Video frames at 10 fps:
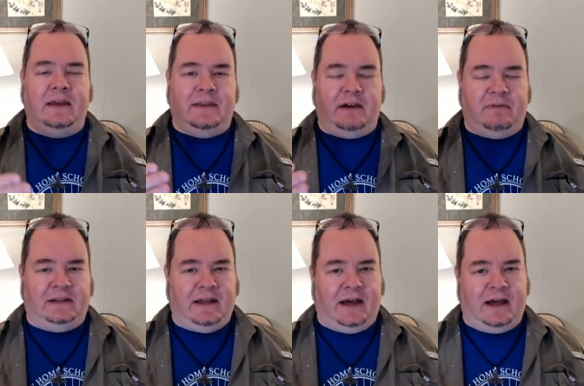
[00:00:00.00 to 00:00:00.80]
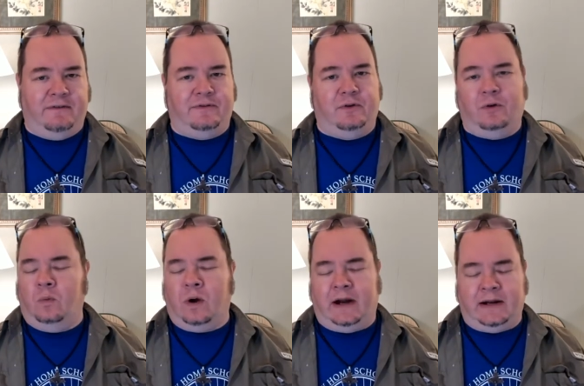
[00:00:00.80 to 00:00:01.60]
that we love
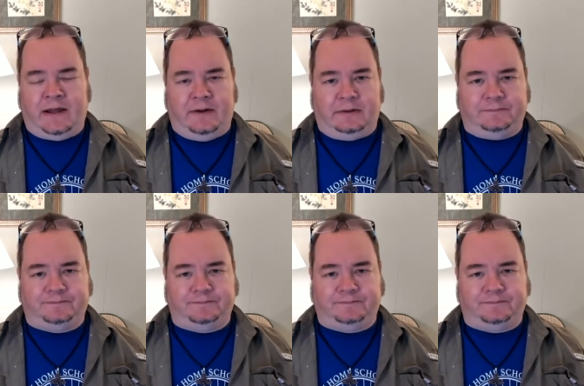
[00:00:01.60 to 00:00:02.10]
one another.